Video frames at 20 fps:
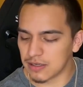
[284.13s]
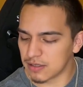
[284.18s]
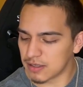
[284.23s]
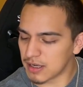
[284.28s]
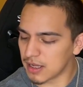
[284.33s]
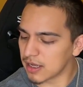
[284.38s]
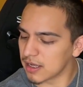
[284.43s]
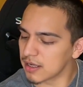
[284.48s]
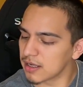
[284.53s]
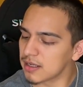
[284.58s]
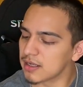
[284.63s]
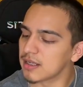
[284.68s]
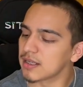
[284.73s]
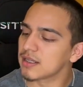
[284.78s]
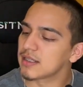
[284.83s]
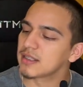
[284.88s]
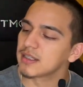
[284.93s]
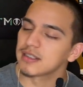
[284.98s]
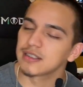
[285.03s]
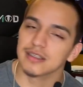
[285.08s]
like
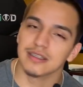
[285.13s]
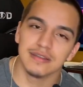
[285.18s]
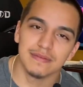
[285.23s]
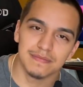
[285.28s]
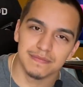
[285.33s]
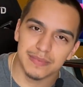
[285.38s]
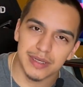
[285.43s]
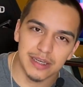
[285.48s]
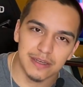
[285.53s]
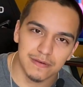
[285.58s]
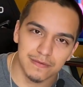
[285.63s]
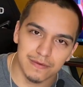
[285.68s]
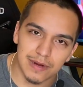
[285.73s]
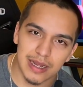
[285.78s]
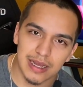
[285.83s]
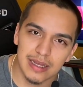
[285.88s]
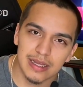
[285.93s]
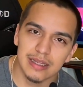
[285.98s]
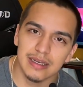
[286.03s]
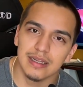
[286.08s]
this being
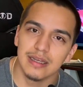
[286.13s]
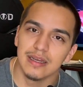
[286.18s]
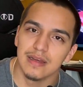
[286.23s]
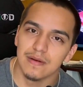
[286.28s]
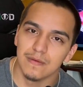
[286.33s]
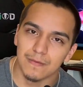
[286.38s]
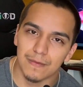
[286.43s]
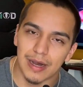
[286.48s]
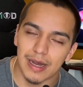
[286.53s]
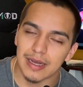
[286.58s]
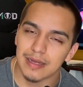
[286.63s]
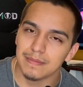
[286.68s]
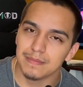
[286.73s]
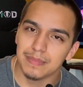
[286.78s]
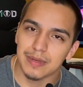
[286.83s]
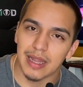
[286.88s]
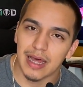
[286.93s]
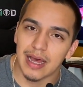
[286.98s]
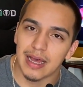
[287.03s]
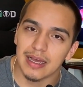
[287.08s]
red, white,
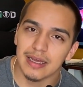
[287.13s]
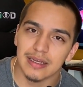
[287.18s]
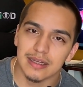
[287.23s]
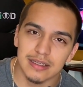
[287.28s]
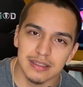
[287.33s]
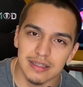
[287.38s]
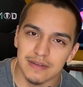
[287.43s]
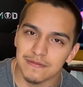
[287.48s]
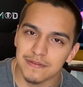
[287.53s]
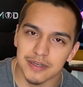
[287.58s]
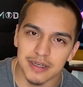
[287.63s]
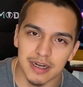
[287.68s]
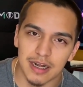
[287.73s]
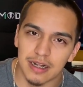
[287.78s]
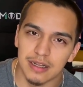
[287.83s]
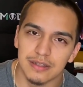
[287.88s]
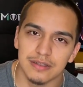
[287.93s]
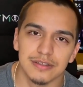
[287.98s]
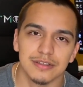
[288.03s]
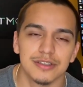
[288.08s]
black, different
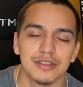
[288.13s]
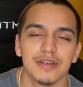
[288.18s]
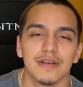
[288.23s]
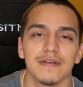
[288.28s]
colors.